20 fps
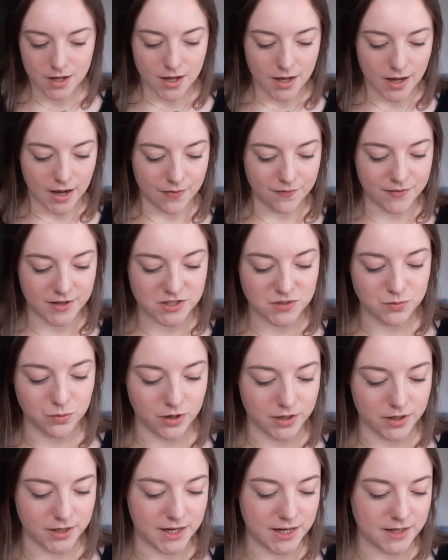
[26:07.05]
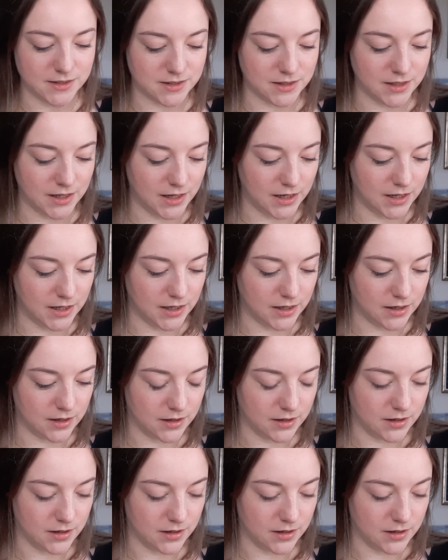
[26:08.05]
And this one is the